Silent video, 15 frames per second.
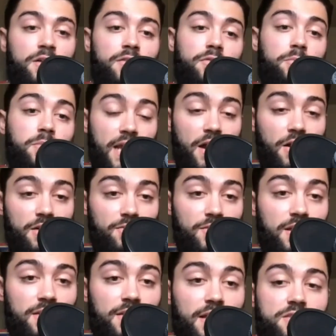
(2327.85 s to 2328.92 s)
from Gary
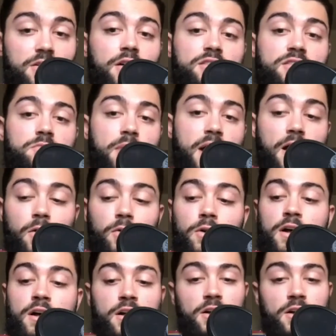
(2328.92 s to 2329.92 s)
Vee that talks about